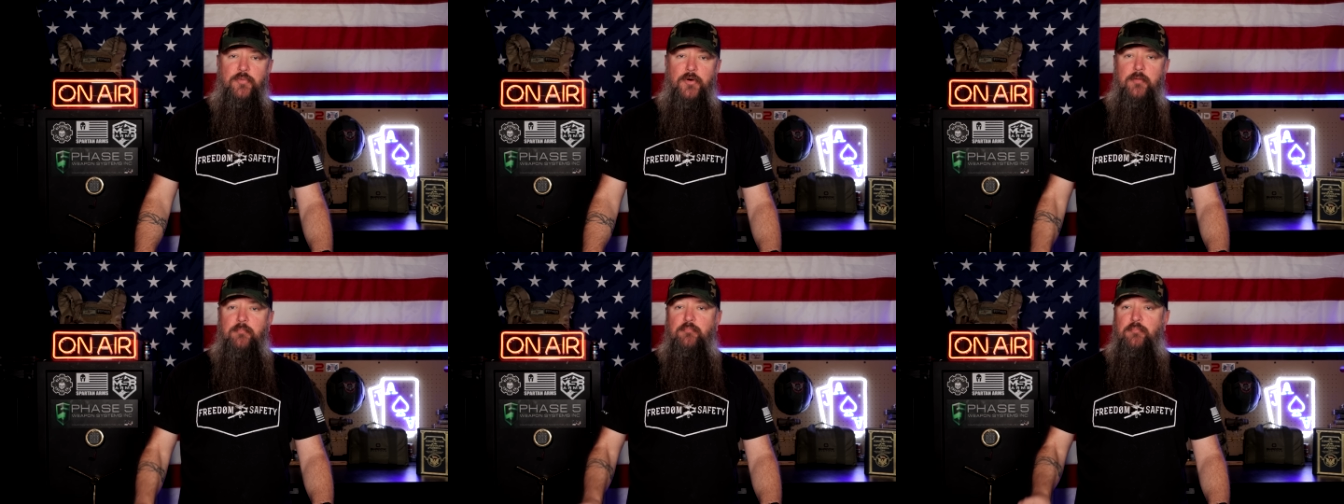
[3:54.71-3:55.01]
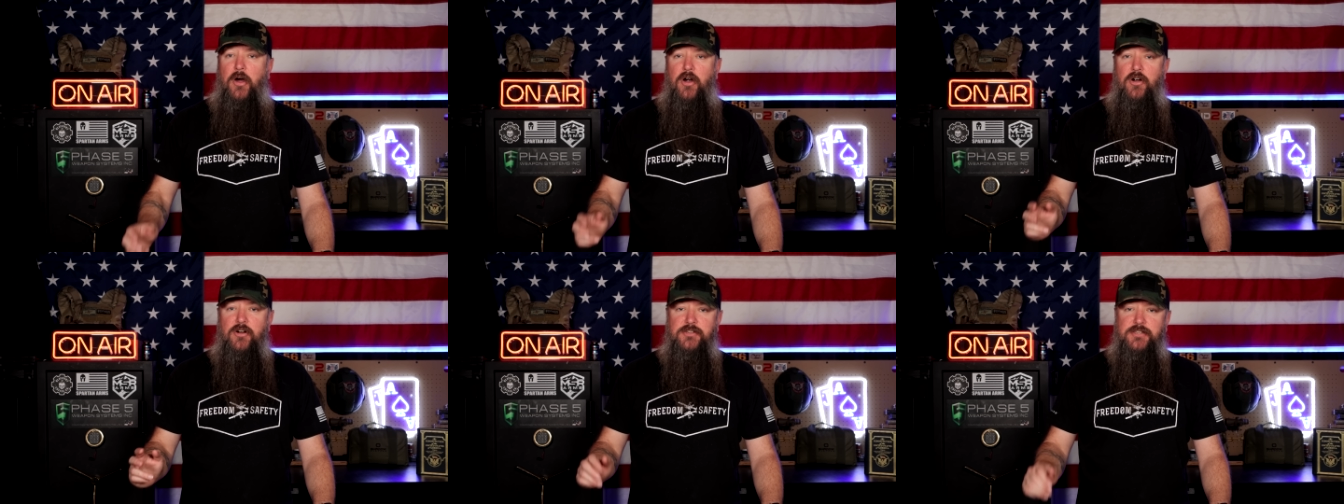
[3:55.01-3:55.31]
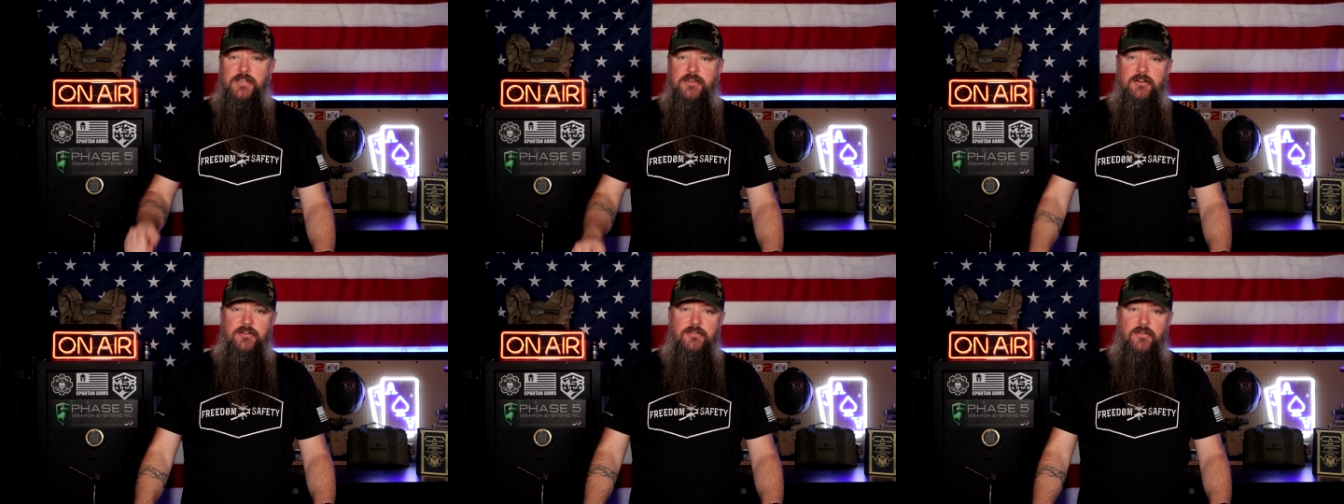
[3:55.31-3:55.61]
put
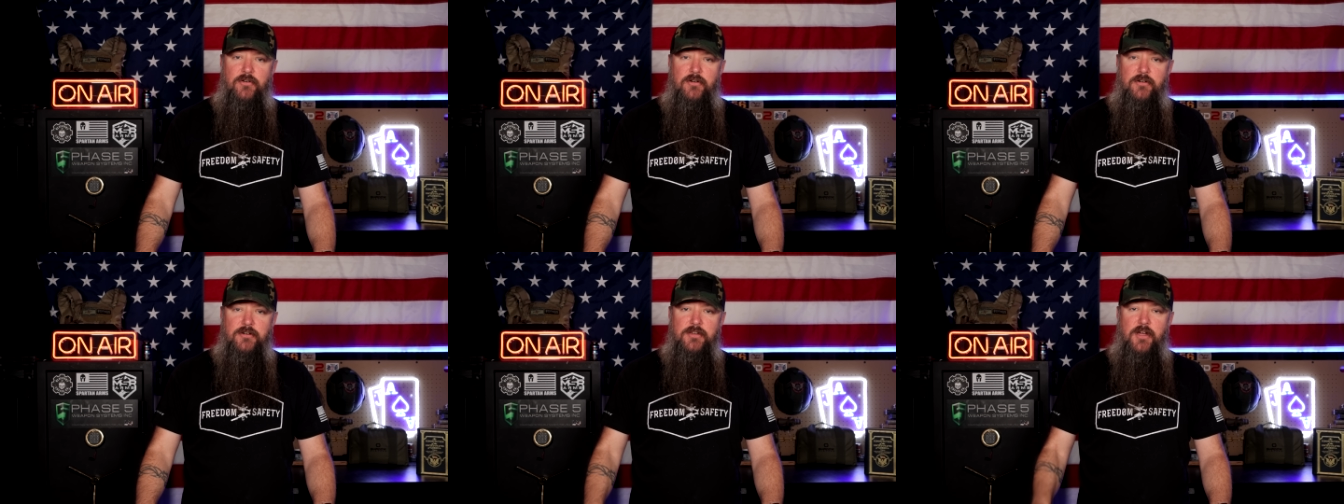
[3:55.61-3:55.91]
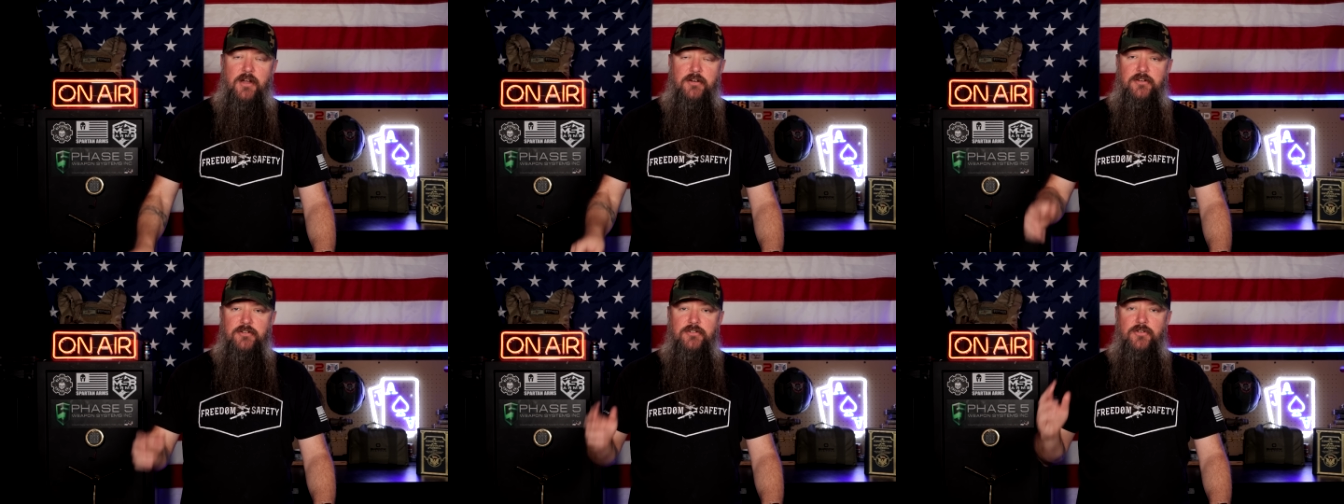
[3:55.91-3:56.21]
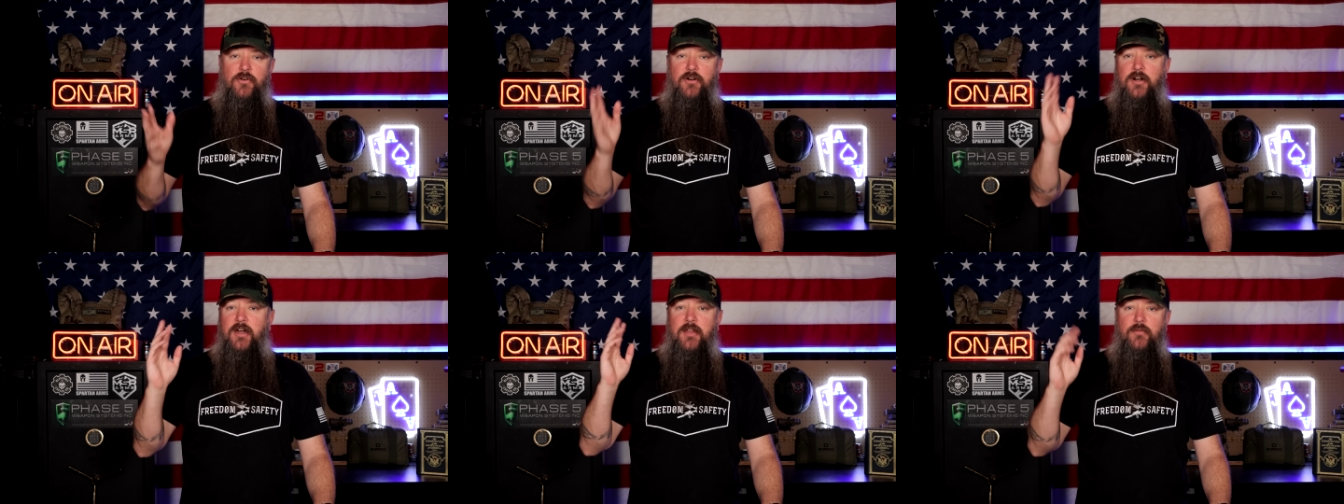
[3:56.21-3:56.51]
bars on your door on your
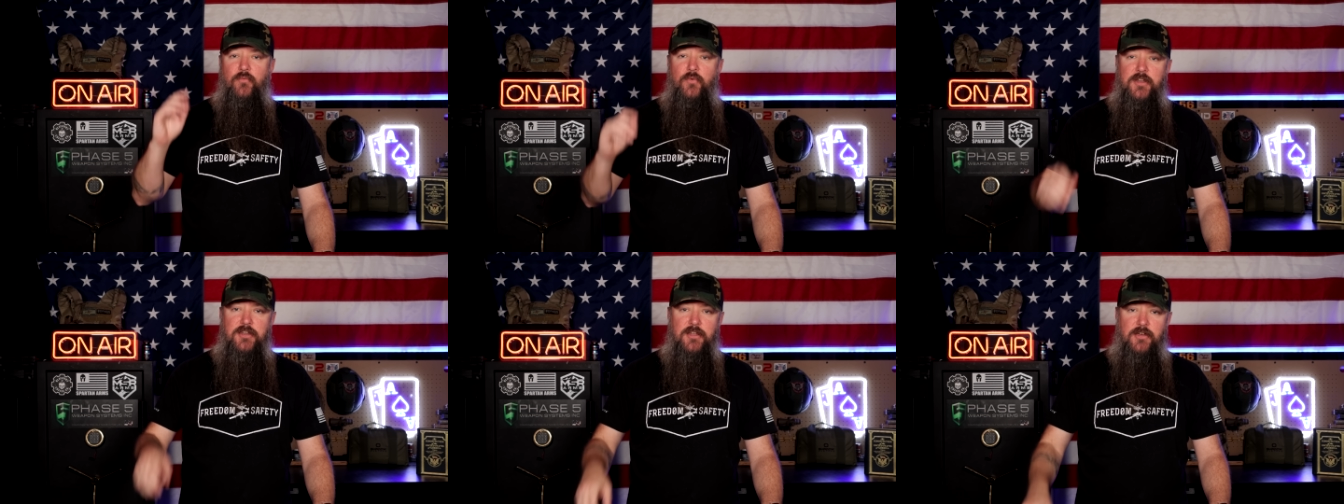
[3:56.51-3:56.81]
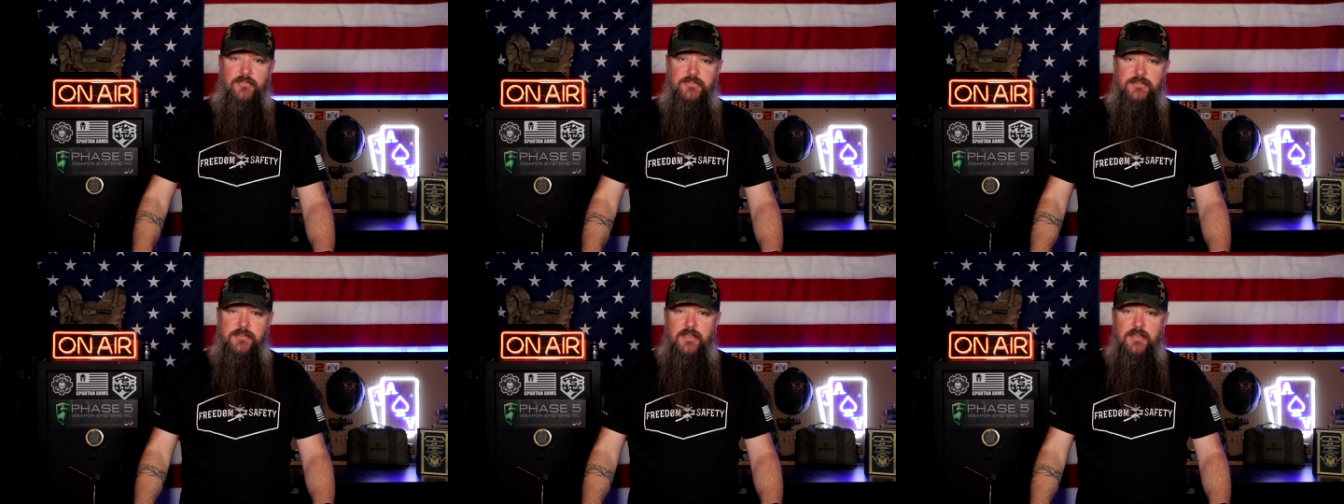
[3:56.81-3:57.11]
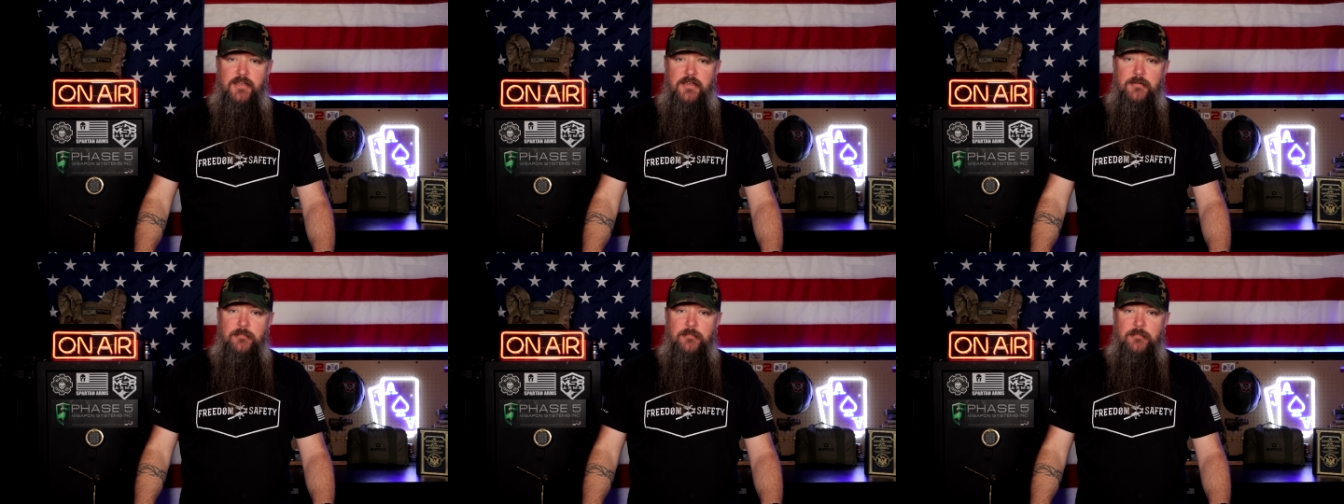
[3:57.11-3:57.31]
door and windows.